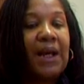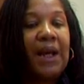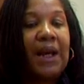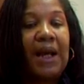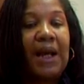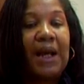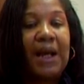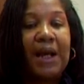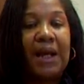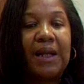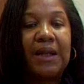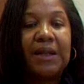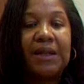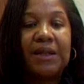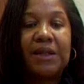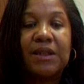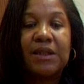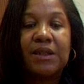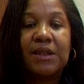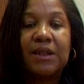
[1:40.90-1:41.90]
And
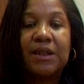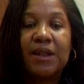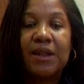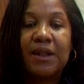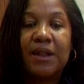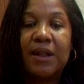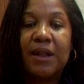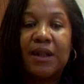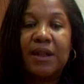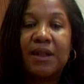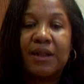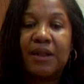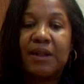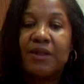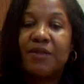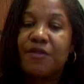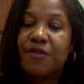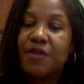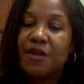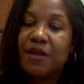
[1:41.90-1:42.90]
they
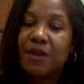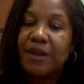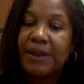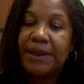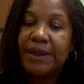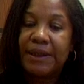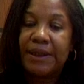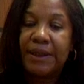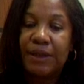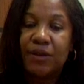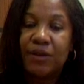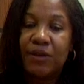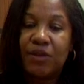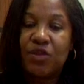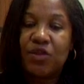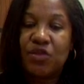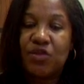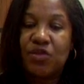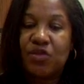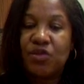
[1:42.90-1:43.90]
first go
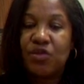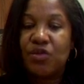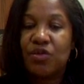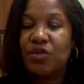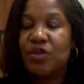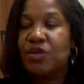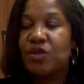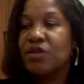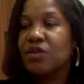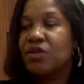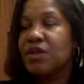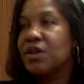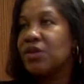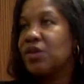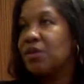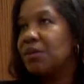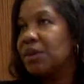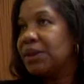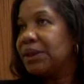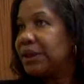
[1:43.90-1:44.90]
to Great
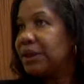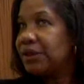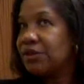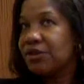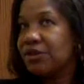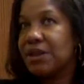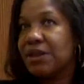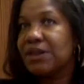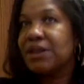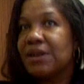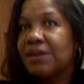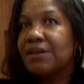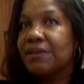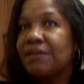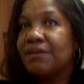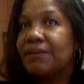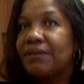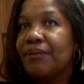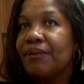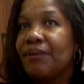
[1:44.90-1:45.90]
Ormond Street.
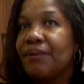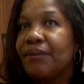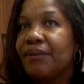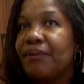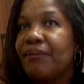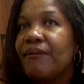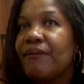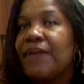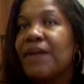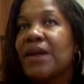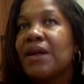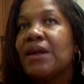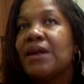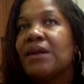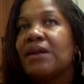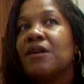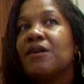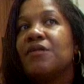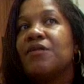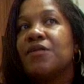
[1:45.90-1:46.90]

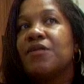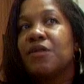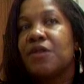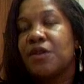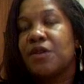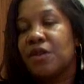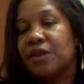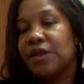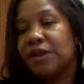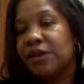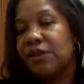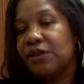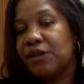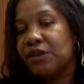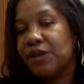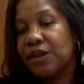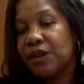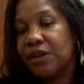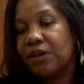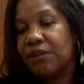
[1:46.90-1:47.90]
Now, so
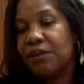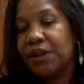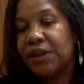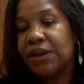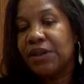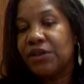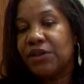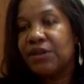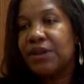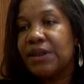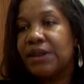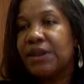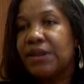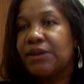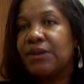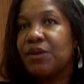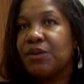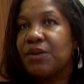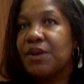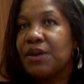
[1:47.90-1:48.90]
Great Ormond Street is what
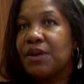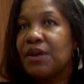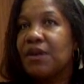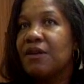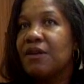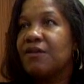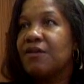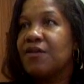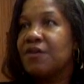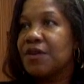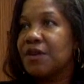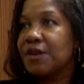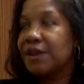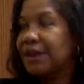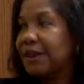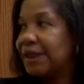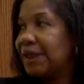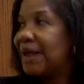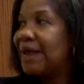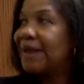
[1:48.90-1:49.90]
we call first
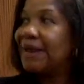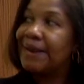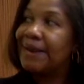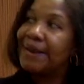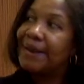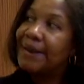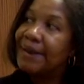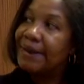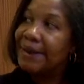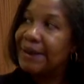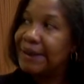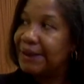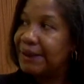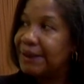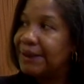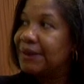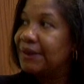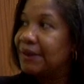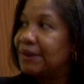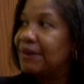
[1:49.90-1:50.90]
line
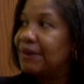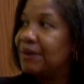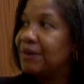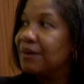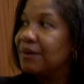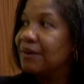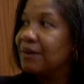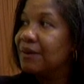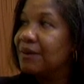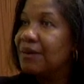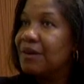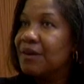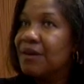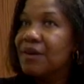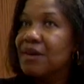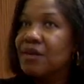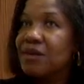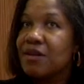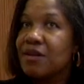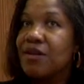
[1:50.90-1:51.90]
testing.
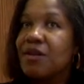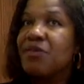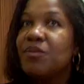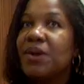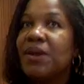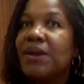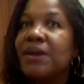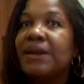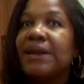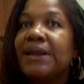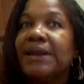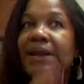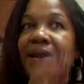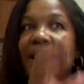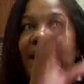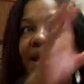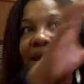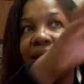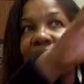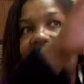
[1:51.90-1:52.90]
So the blood is
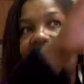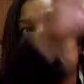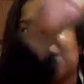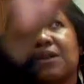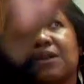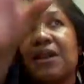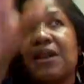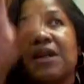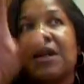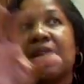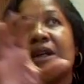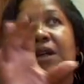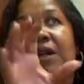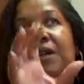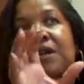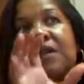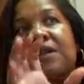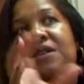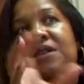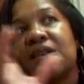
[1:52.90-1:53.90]
sent.
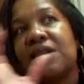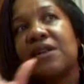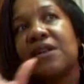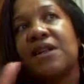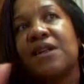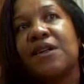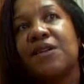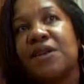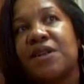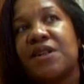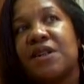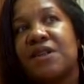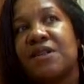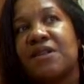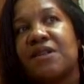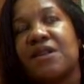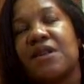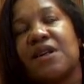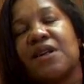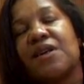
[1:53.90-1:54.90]
There's other areas.
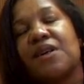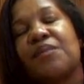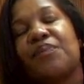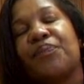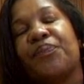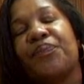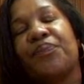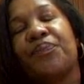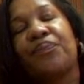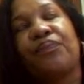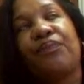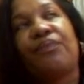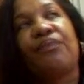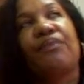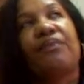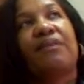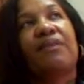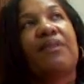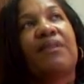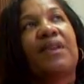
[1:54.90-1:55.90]
There's
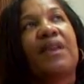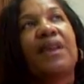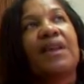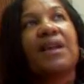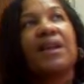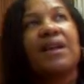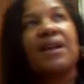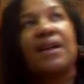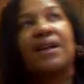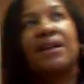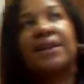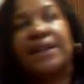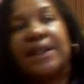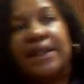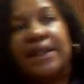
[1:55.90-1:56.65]
St.